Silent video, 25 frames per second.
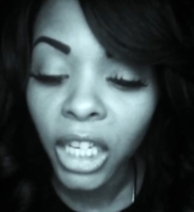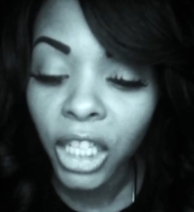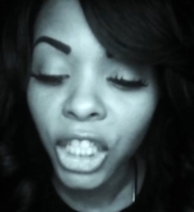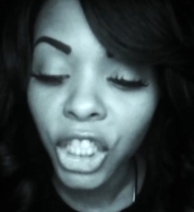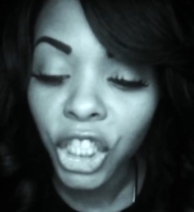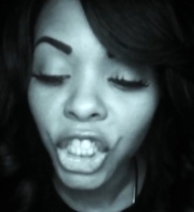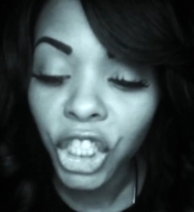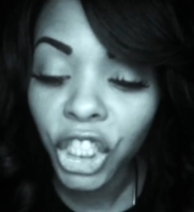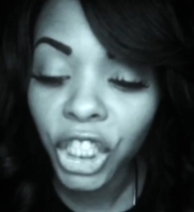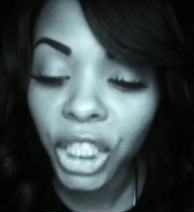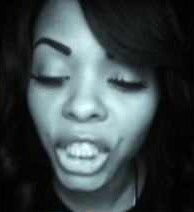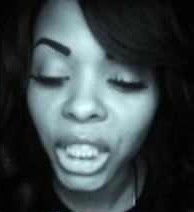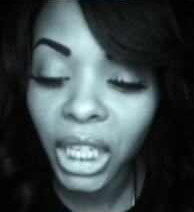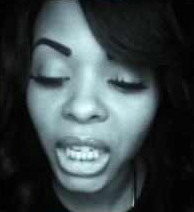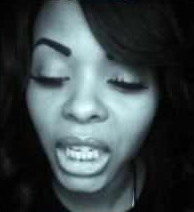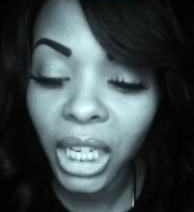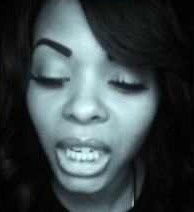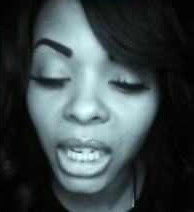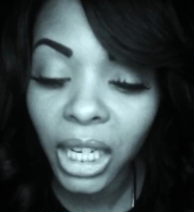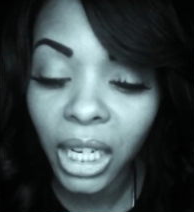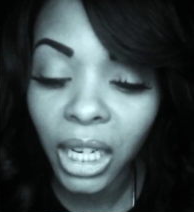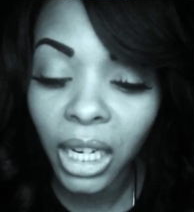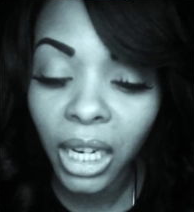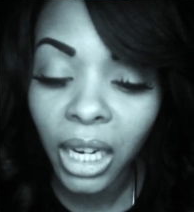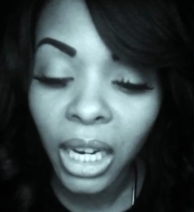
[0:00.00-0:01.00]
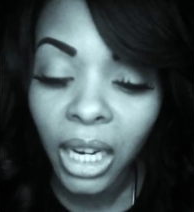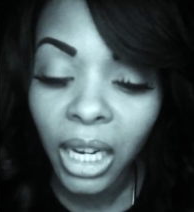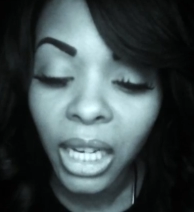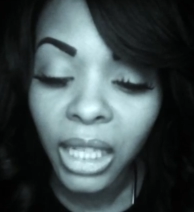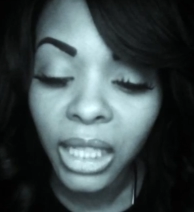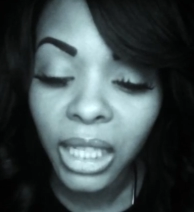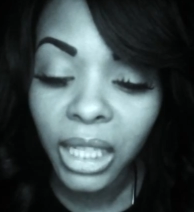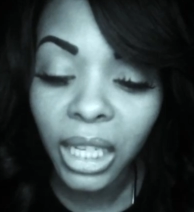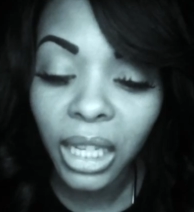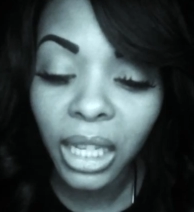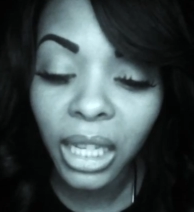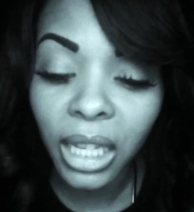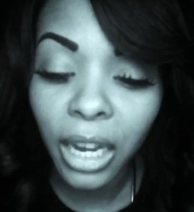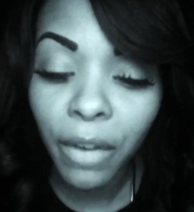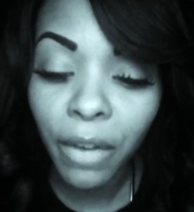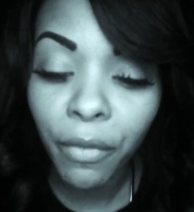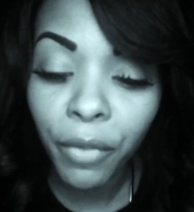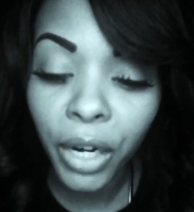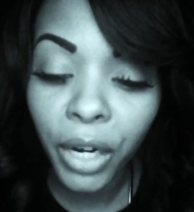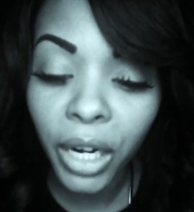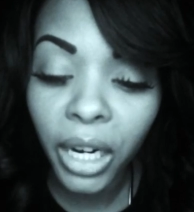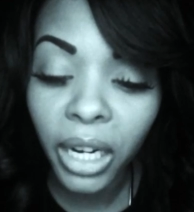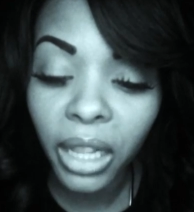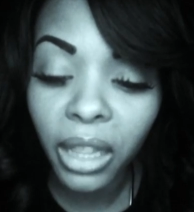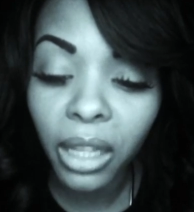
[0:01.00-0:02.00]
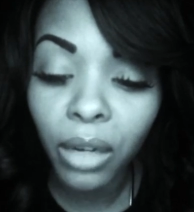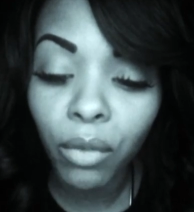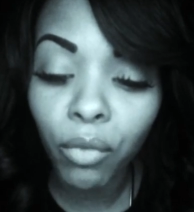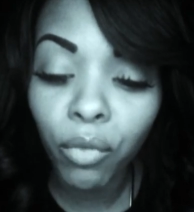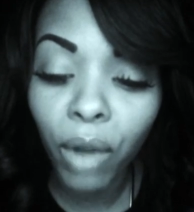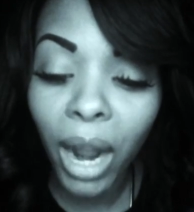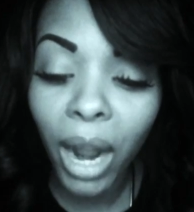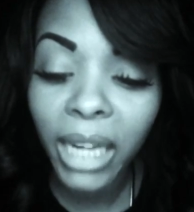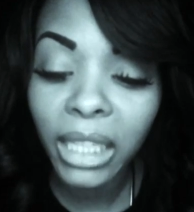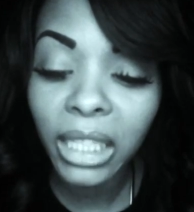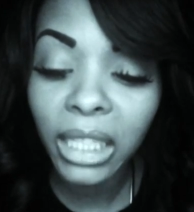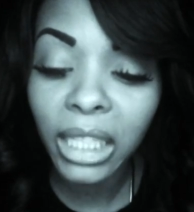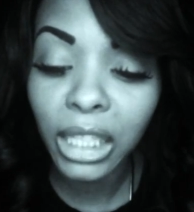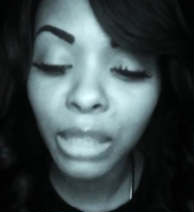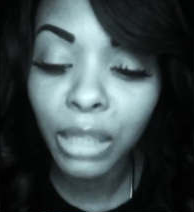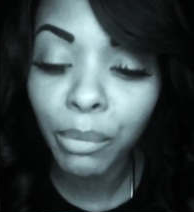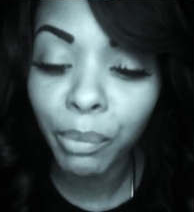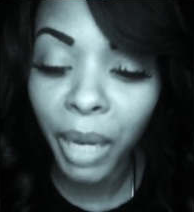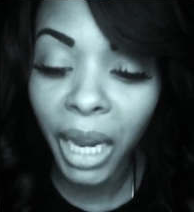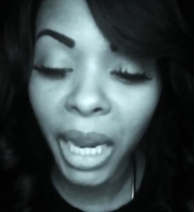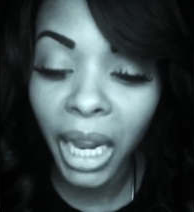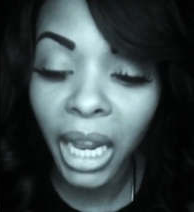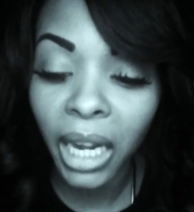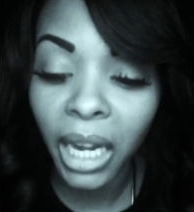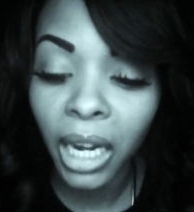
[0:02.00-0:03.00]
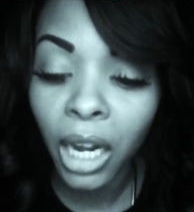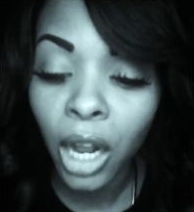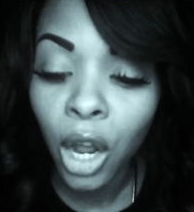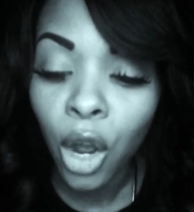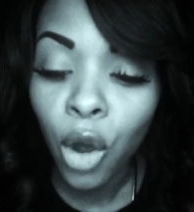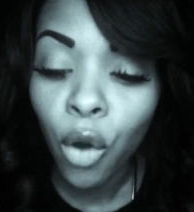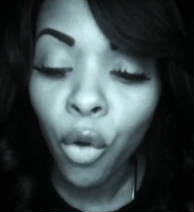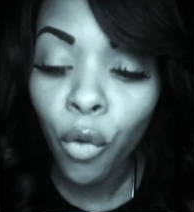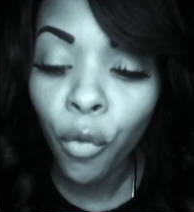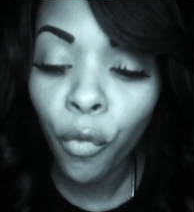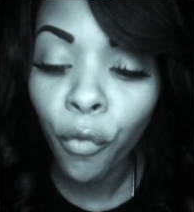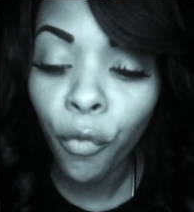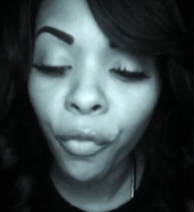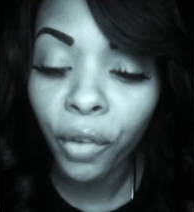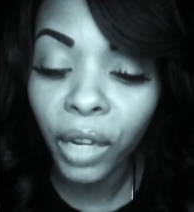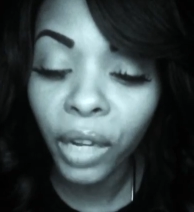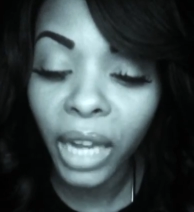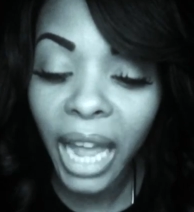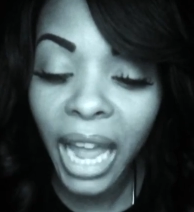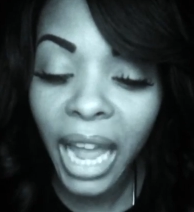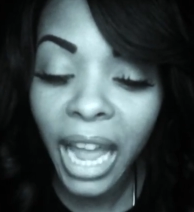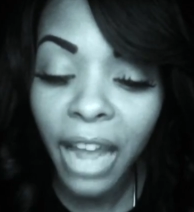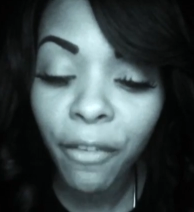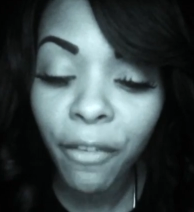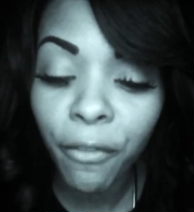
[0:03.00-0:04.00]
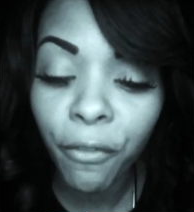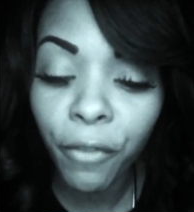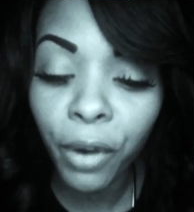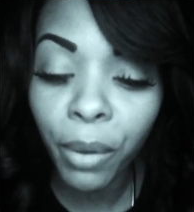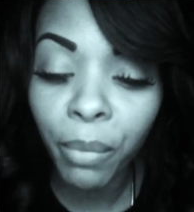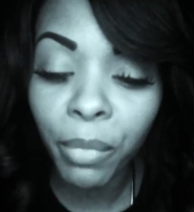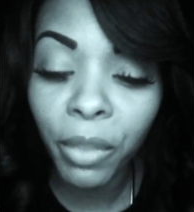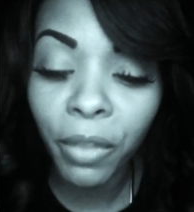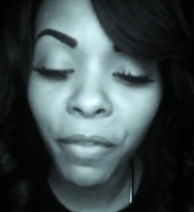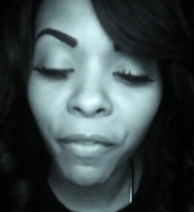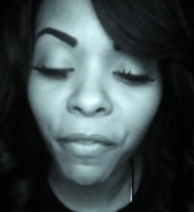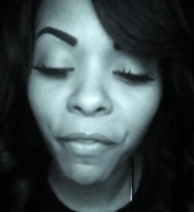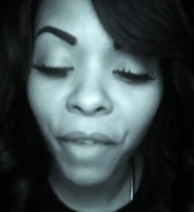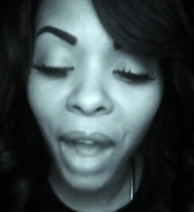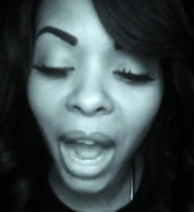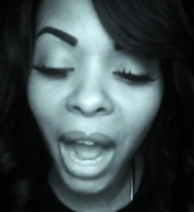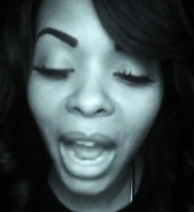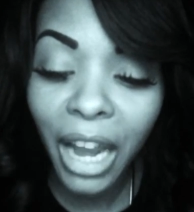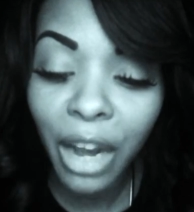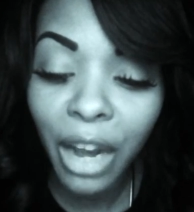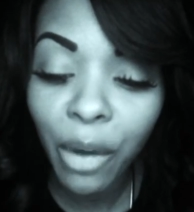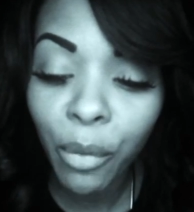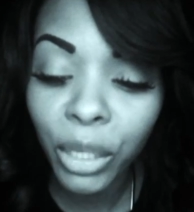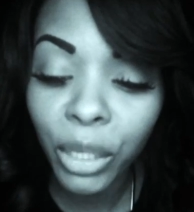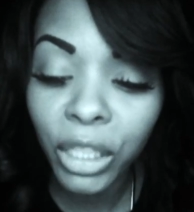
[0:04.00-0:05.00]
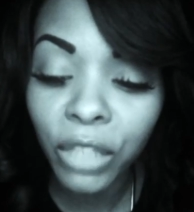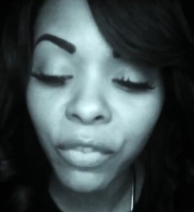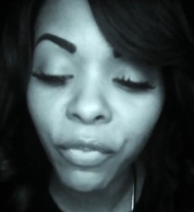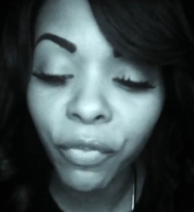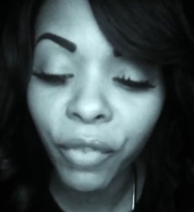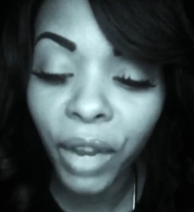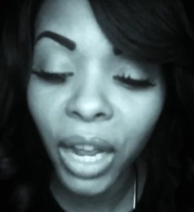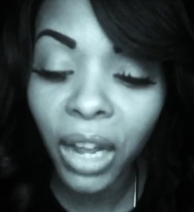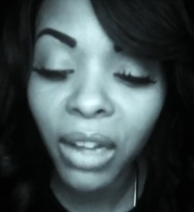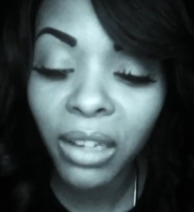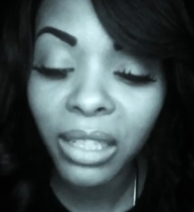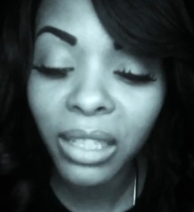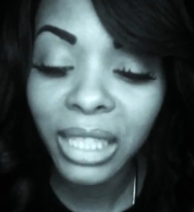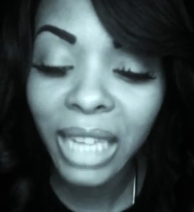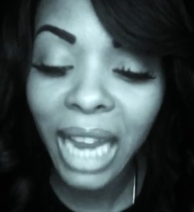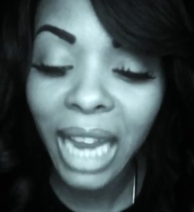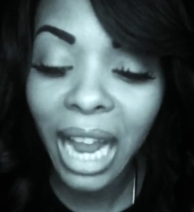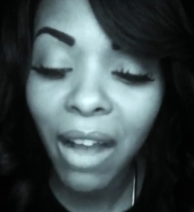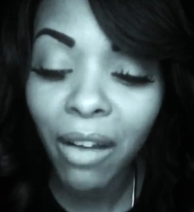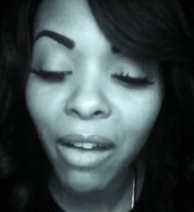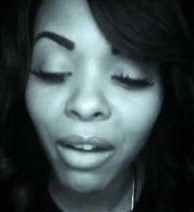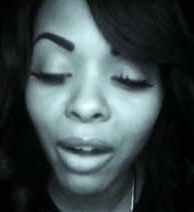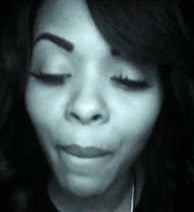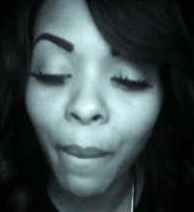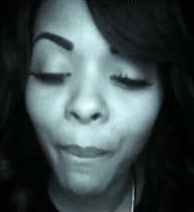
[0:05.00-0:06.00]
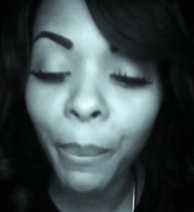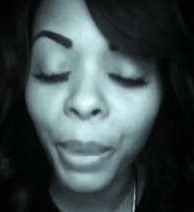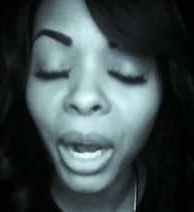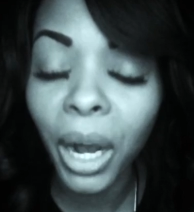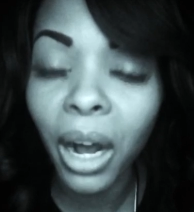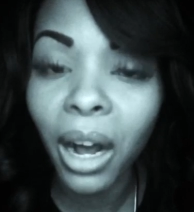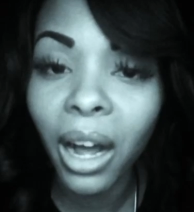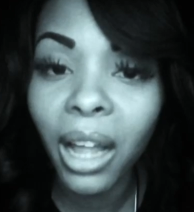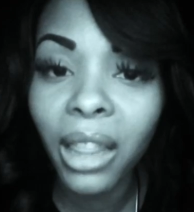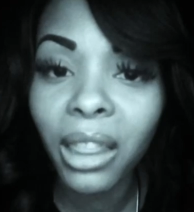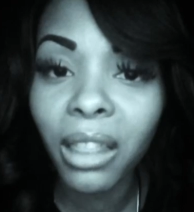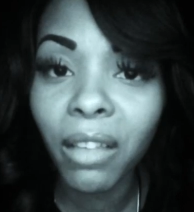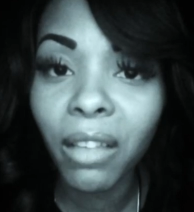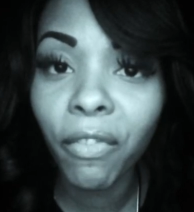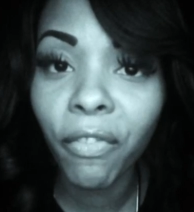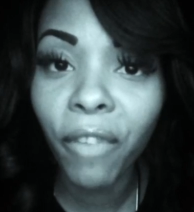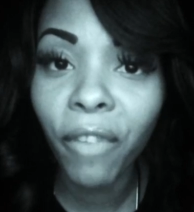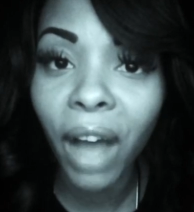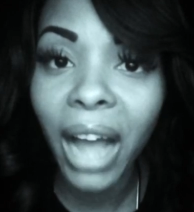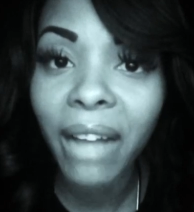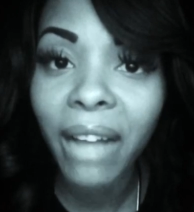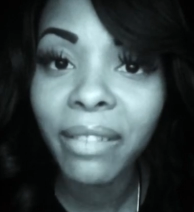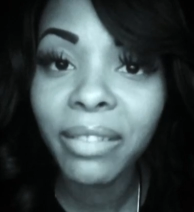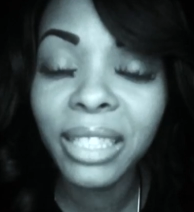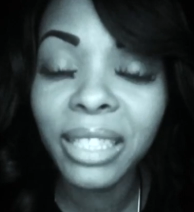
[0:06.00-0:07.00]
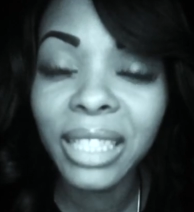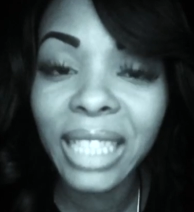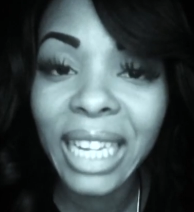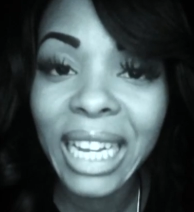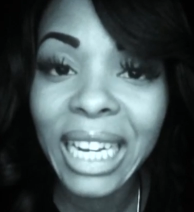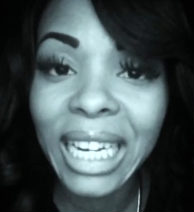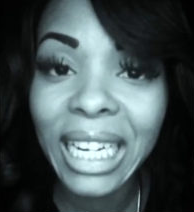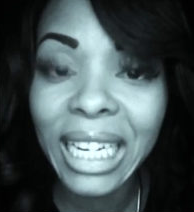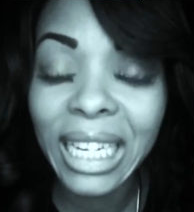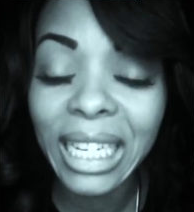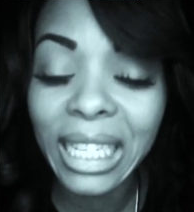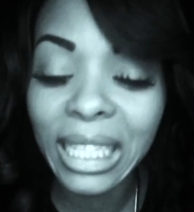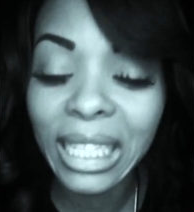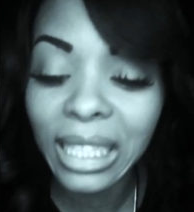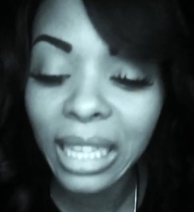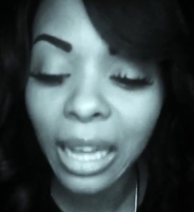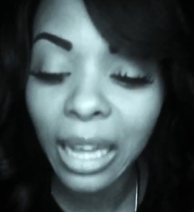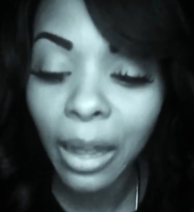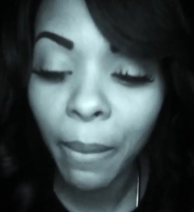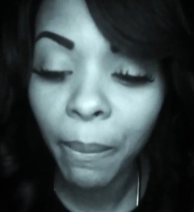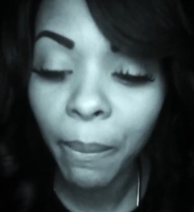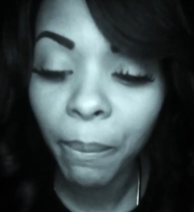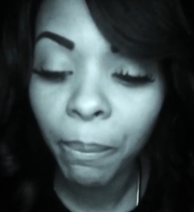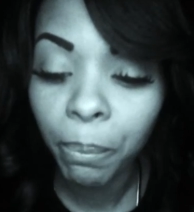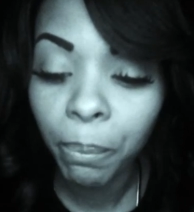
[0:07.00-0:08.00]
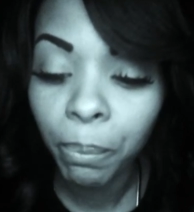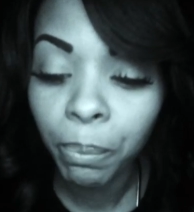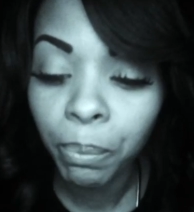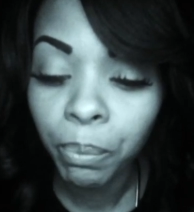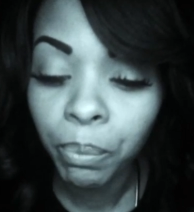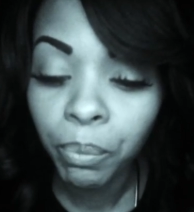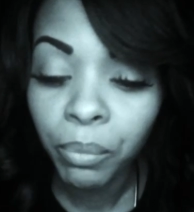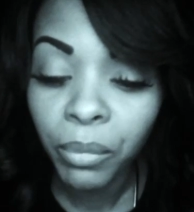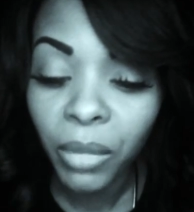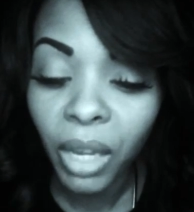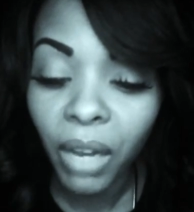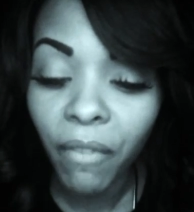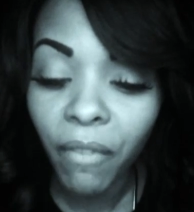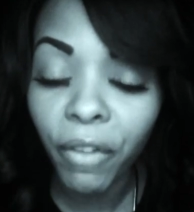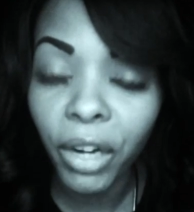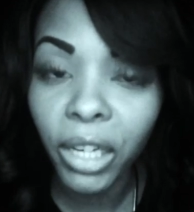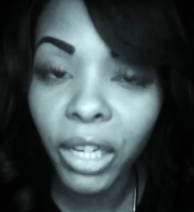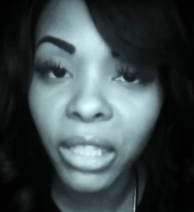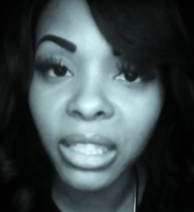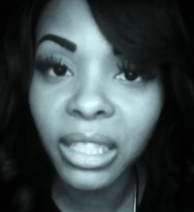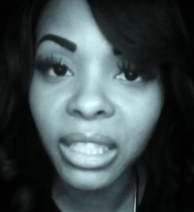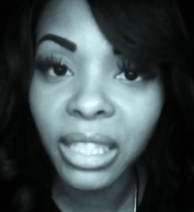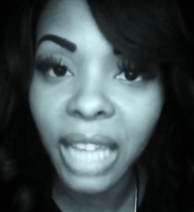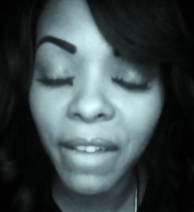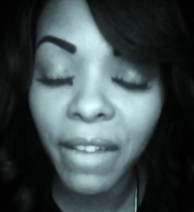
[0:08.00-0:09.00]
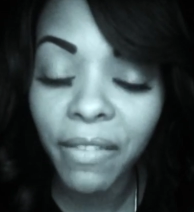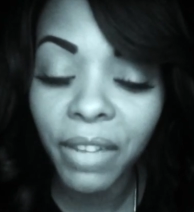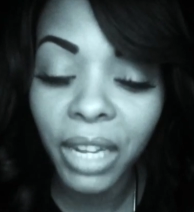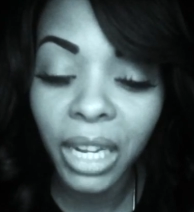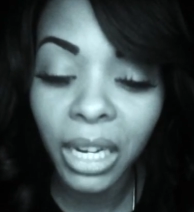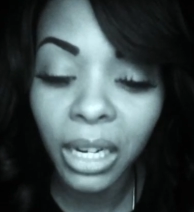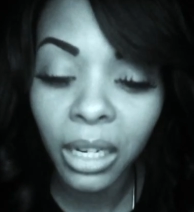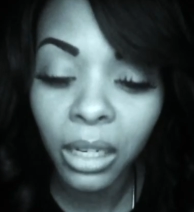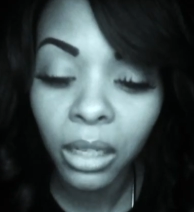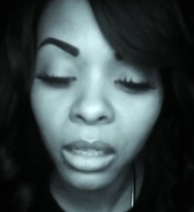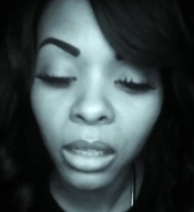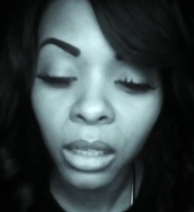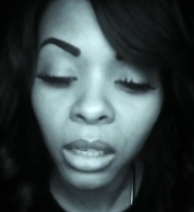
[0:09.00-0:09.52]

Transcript: she delivered the righteous man, who fled from the fire which fell down upon the 5 cities. Verse 7.